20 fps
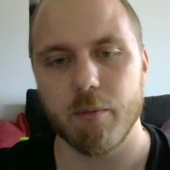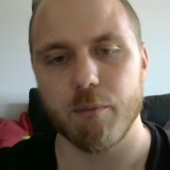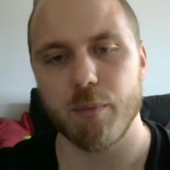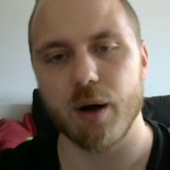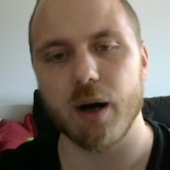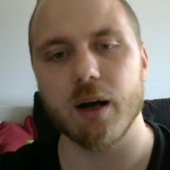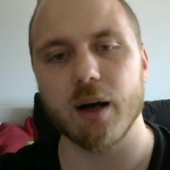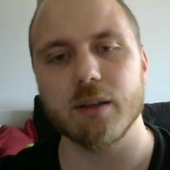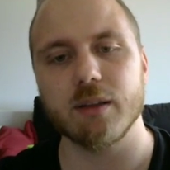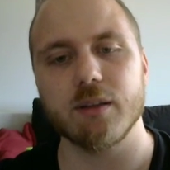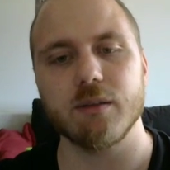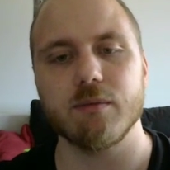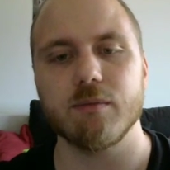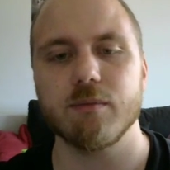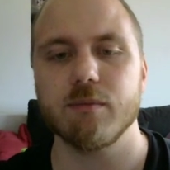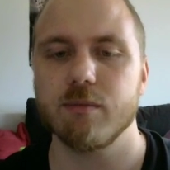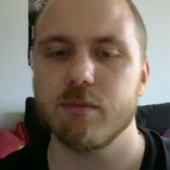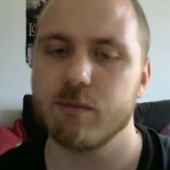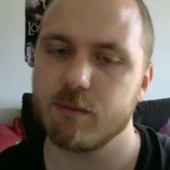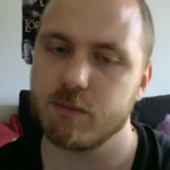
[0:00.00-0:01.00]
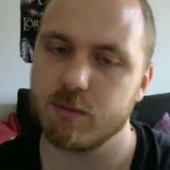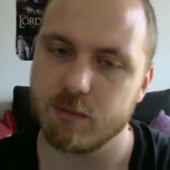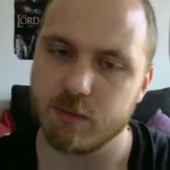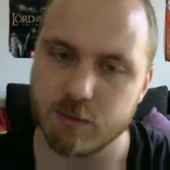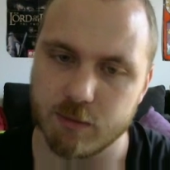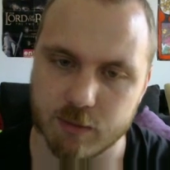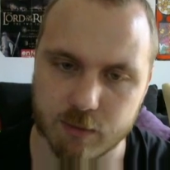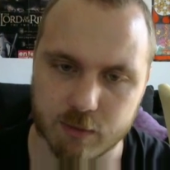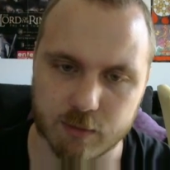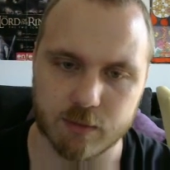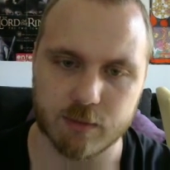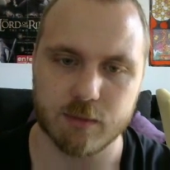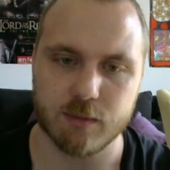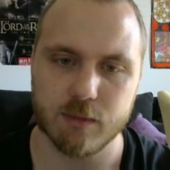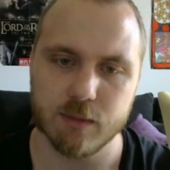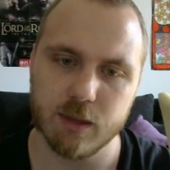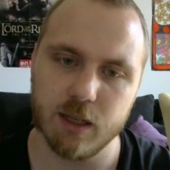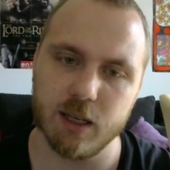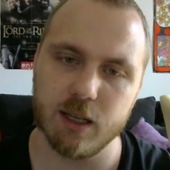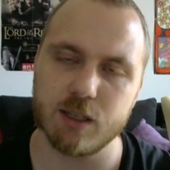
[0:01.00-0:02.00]
but
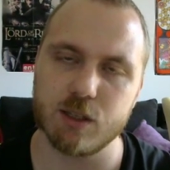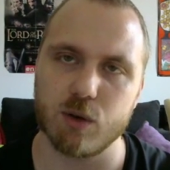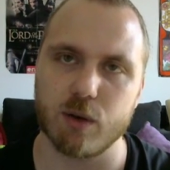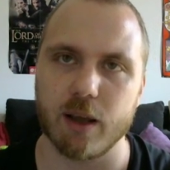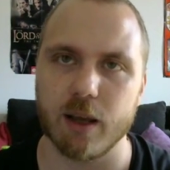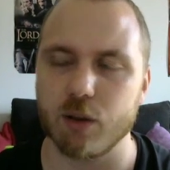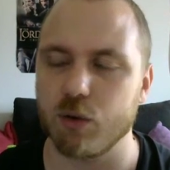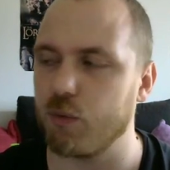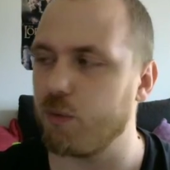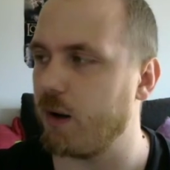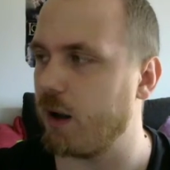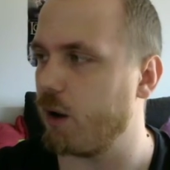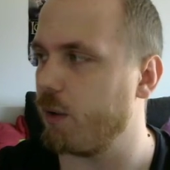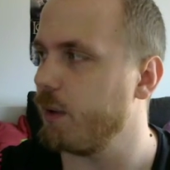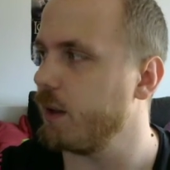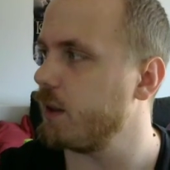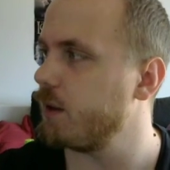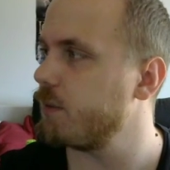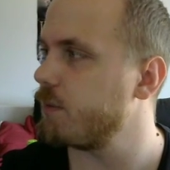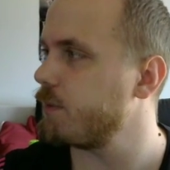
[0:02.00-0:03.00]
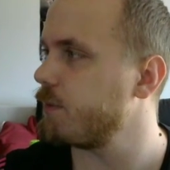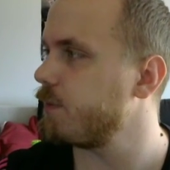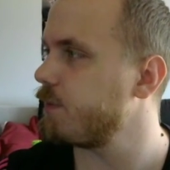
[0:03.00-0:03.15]
it's okay to follow it.